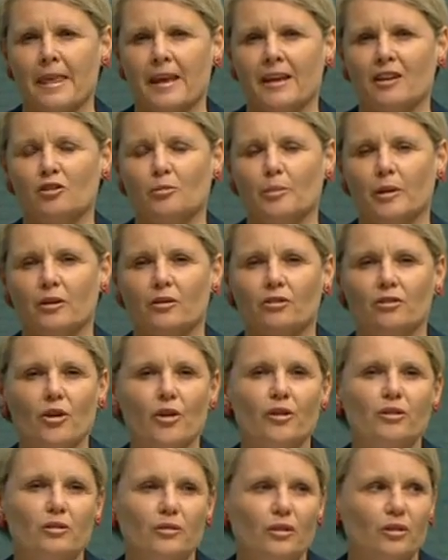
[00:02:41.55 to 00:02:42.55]
is because
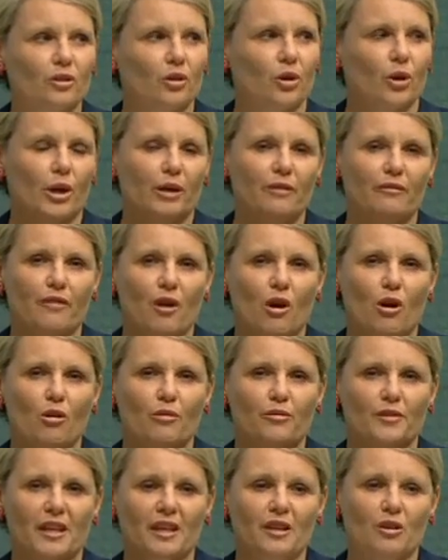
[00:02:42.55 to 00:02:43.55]
those of us who are
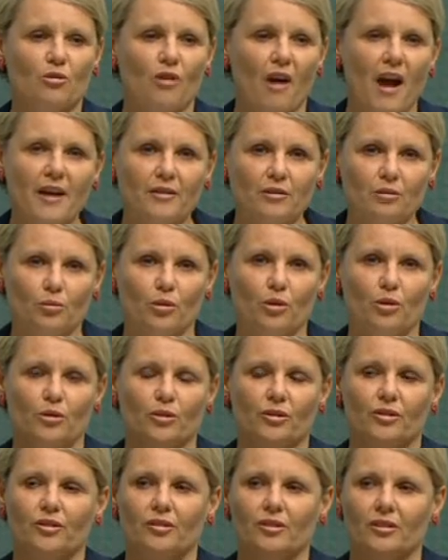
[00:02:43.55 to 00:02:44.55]
involved in
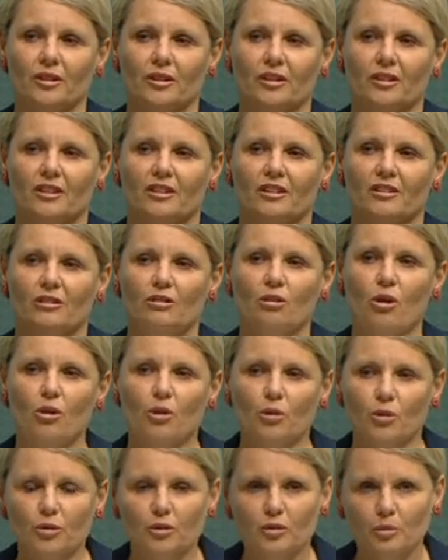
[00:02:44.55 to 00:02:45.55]
grassroots
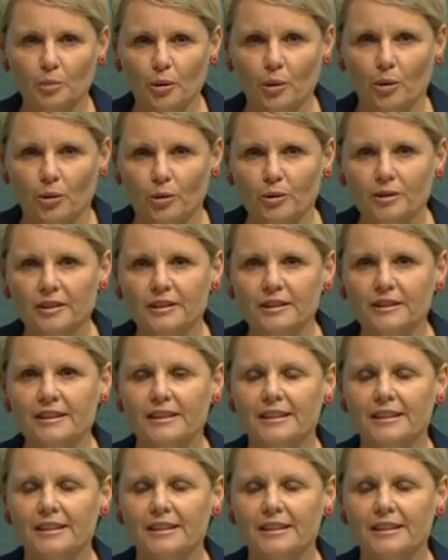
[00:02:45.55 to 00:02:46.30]
local sport